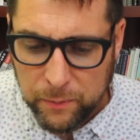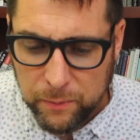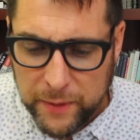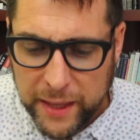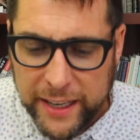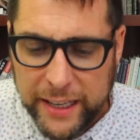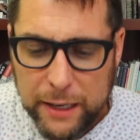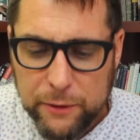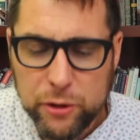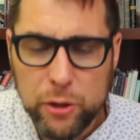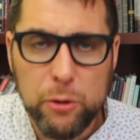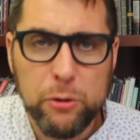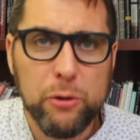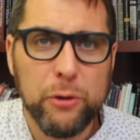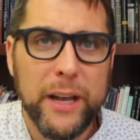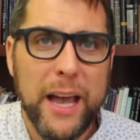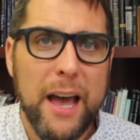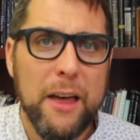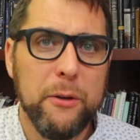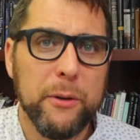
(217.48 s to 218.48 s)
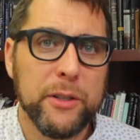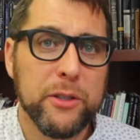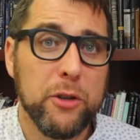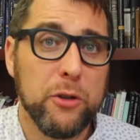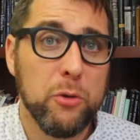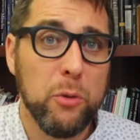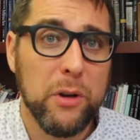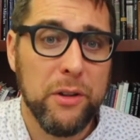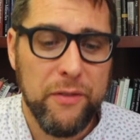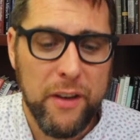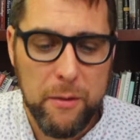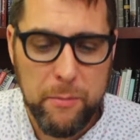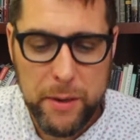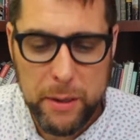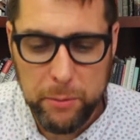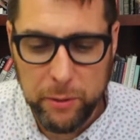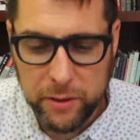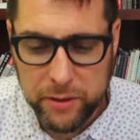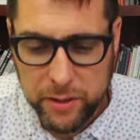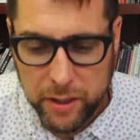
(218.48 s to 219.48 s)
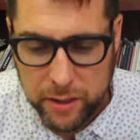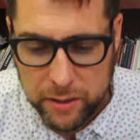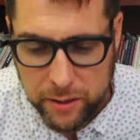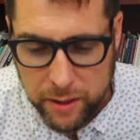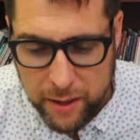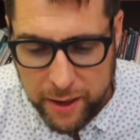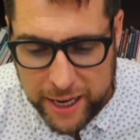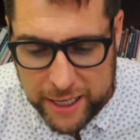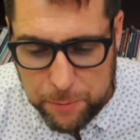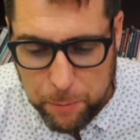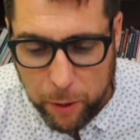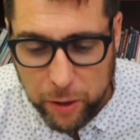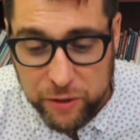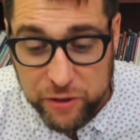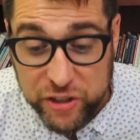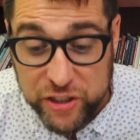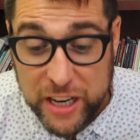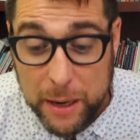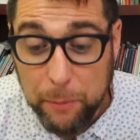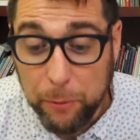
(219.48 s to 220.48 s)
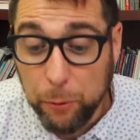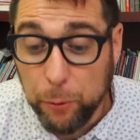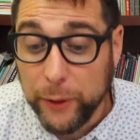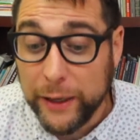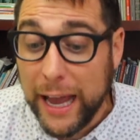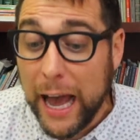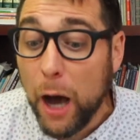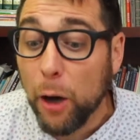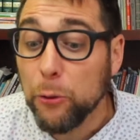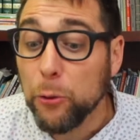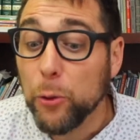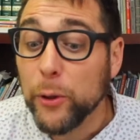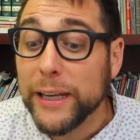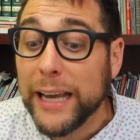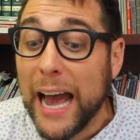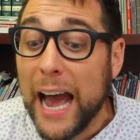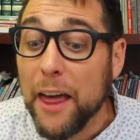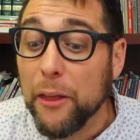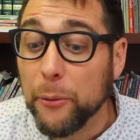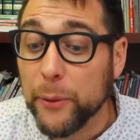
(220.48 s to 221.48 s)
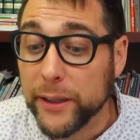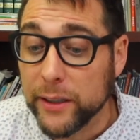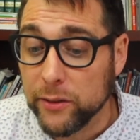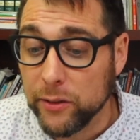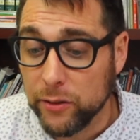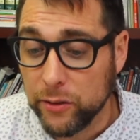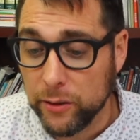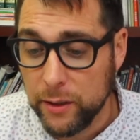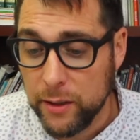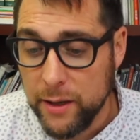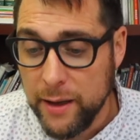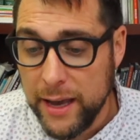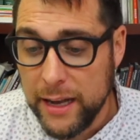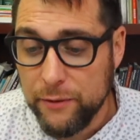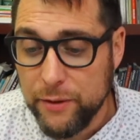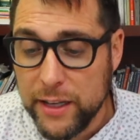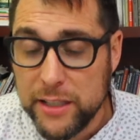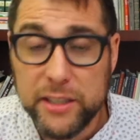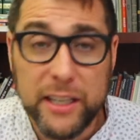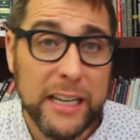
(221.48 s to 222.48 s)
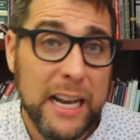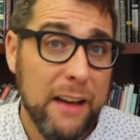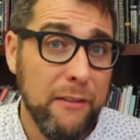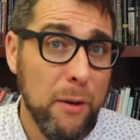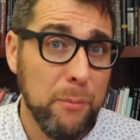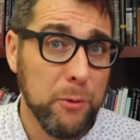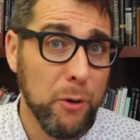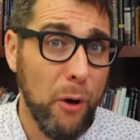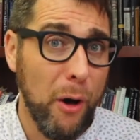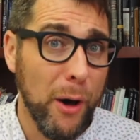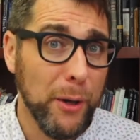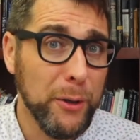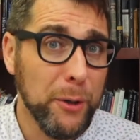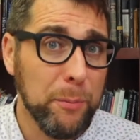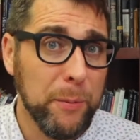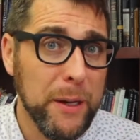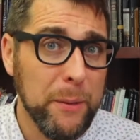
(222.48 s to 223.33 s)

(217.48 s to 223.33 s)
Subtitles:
They can have social gatherings to 25 people, it says. As a part of step 3, outdoor gatherings and events can have up to 100